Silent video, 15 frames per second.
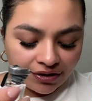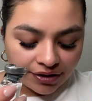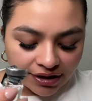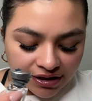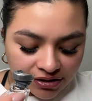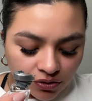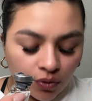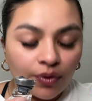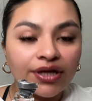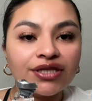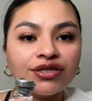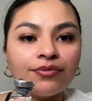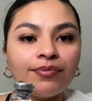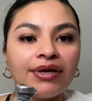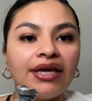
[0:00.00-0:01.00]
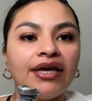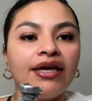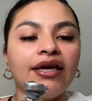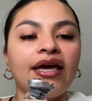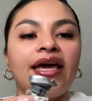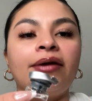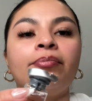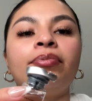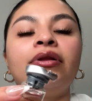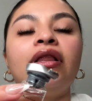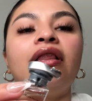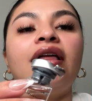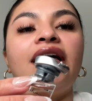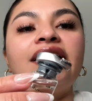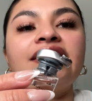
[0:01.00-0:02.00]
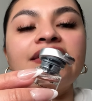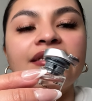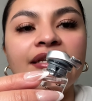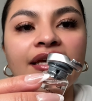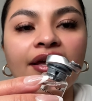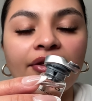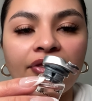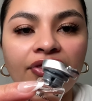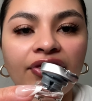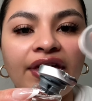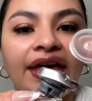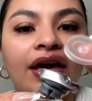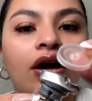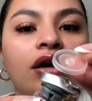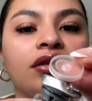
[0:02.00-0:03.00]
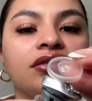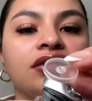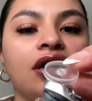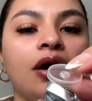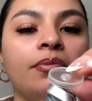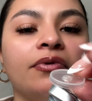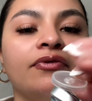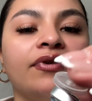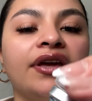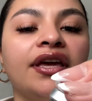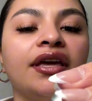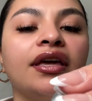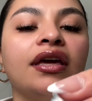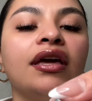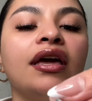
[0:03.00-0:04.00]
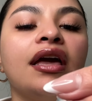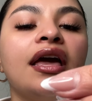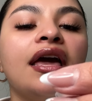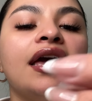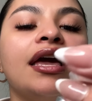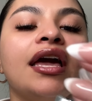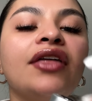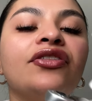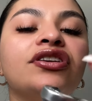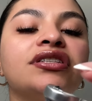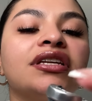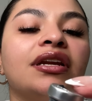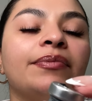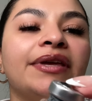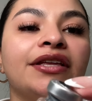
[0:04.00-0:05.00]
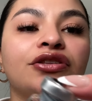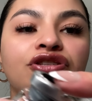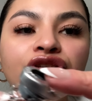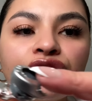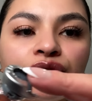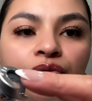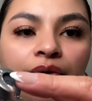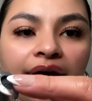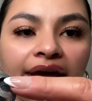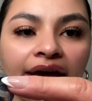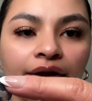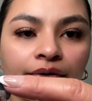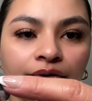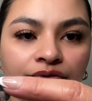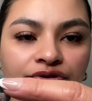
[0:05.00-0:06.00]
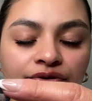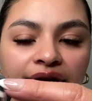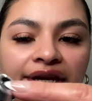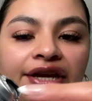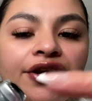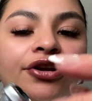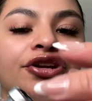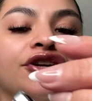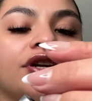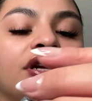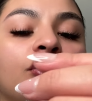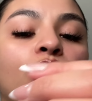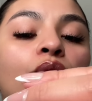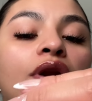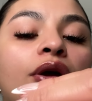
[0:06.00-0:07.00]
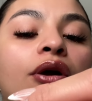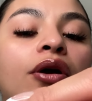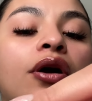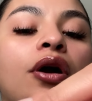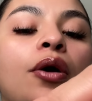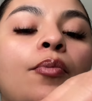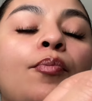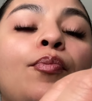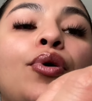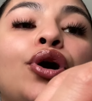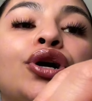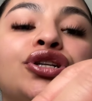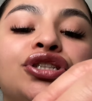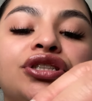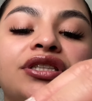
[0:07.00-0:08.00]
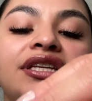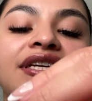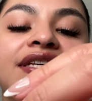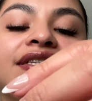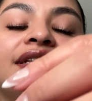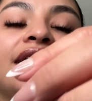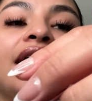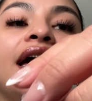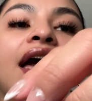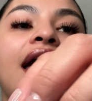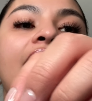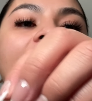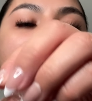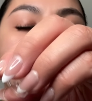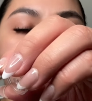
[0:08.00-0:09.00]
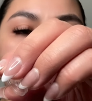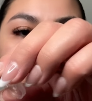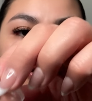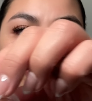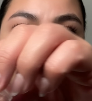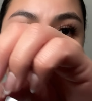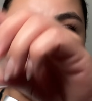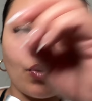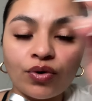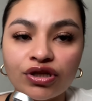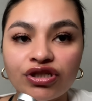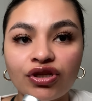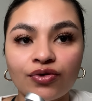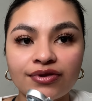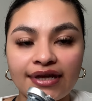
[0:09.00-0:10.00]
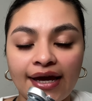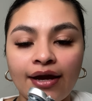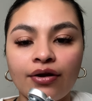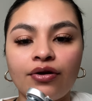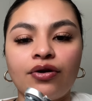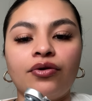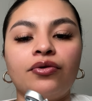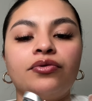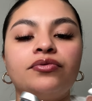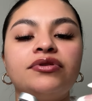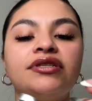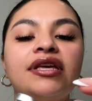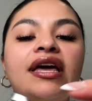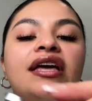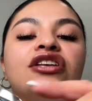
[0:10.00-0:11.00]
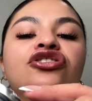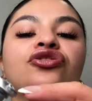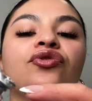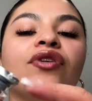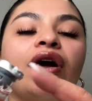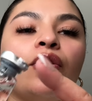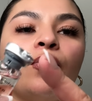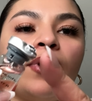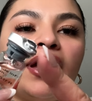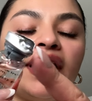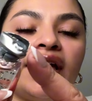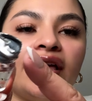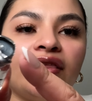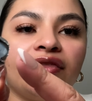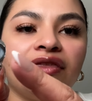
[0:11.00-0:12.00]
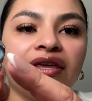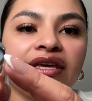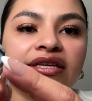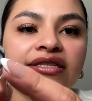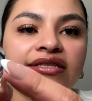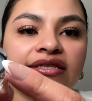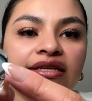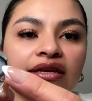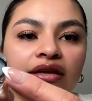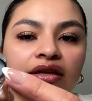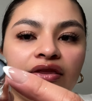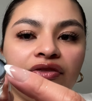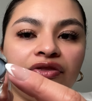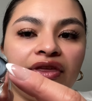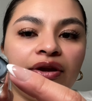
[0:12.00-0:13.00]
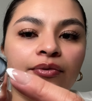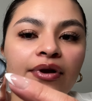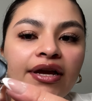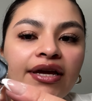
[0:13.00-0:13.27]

is going to be a plastic thing on top of it, and there's going to be 2 arrows right here. You're going to want to push this towards those arrows so that way this thing right